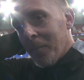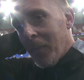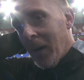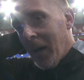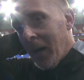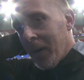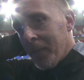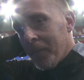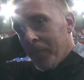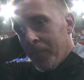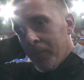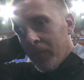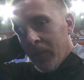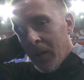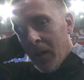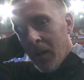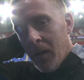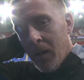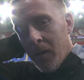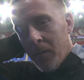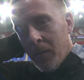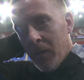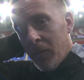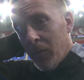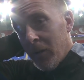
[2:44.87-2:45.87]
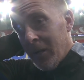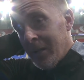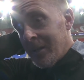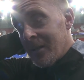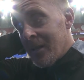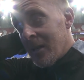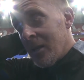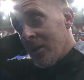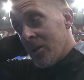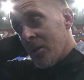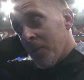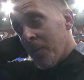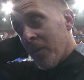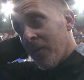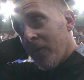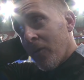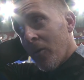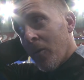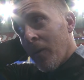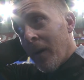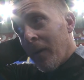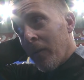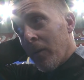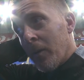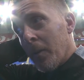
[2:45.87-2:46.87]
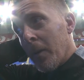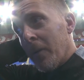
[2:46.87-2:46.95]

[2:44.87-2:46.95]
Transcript: But if we continue to perform how we're